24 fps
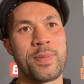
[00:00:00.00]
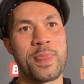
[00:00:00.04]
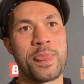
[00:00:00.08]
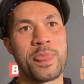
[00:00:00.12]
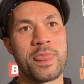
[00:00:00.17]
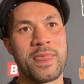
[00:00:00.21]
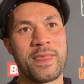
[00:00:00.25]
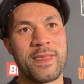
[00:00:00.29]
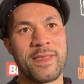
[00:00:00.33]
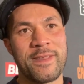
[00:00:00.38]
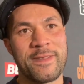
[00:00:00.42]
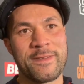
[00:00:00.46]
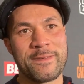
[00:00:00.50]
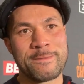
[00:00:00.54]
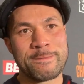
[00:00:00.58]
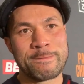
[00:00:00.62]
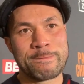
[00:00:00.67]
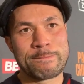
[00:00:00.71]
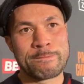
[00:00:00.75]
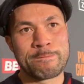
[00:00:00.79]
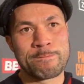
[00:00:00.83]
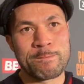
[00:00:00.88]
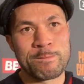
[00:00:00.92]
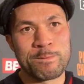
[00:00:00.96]
Just a couple
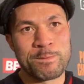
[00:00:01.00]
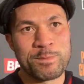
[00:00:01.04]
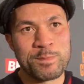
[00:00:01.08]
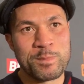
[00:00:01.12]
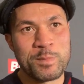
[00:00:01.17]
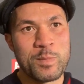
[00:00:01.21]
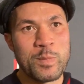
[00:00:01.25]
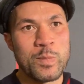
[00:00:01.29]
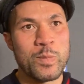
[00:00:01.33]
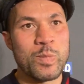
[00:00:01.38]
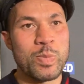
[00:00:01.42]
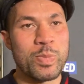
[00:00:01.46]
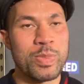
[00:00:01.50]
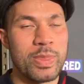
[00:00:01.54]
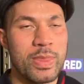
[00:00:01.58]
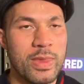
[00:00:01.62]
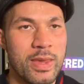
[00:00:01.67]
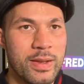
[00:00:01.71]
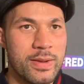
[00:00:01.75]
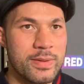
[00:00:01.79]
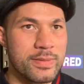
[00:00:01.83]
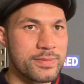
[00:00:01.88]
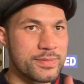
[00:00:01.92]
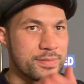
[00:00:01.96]
more. Will
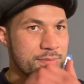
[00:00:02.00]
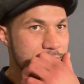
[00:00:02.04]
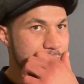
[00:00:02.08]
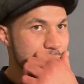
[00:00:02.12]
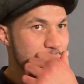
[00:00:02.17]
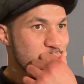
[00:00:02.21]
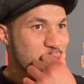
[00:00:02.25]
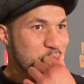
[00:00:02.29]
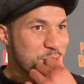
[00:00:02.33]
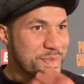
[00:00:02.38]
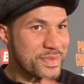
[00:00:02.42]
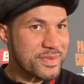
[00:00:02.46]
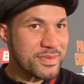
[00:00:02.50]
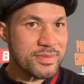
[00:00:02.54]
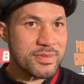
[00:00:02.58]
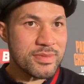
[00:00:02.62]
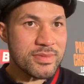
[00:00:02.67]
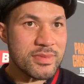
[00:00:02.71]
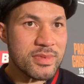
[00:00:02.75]
you be helping Tommy?